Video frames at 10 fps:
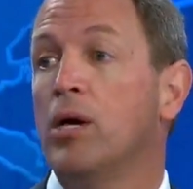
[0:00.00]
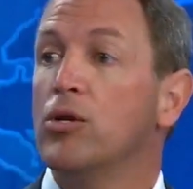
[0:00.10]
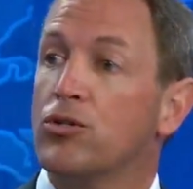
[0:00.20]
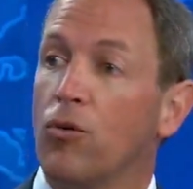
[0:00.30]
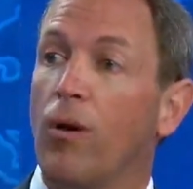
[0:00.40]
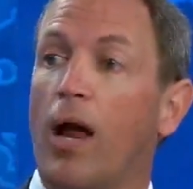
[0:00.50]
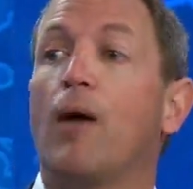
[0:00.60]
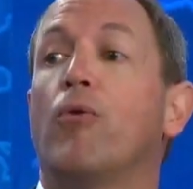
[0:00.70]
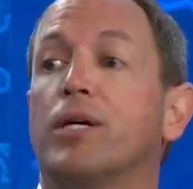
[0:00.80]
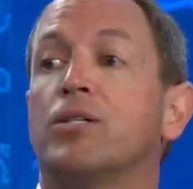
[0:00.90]
So what I
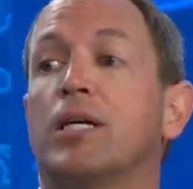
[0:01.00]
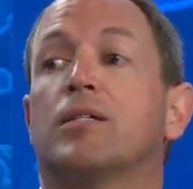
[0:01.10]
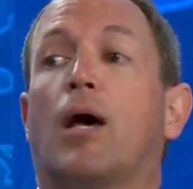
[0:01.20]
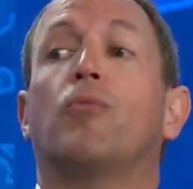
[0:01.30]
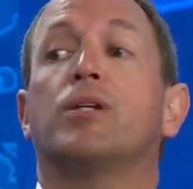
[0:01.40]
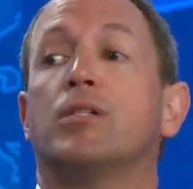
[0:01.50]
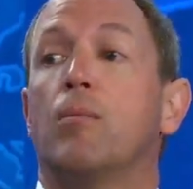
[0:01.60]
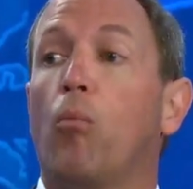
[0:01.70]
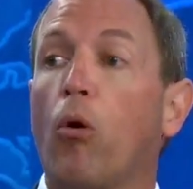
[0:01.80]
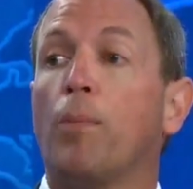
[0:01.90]
want to see is I want to see
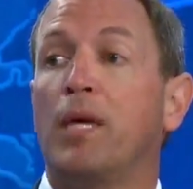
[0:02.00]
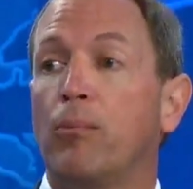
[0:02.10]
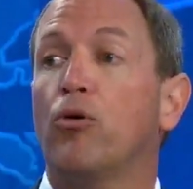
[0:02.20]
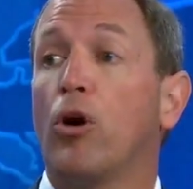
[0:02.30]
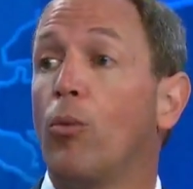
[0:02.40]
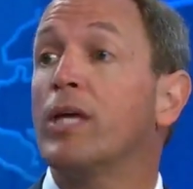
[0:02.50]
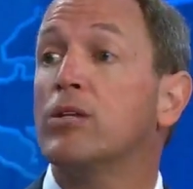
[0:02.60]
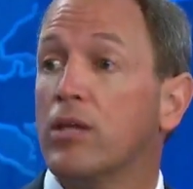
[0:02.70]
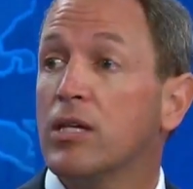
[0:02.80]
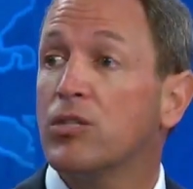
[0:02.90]
more people go
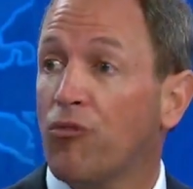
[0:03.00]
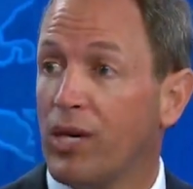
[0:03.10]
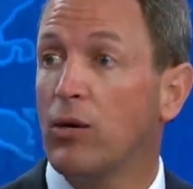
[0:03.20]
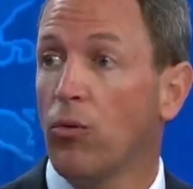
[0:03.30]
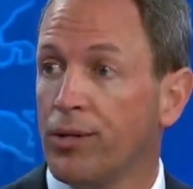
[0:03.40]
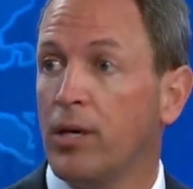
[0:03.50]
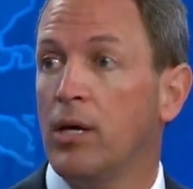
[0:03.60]
into this field.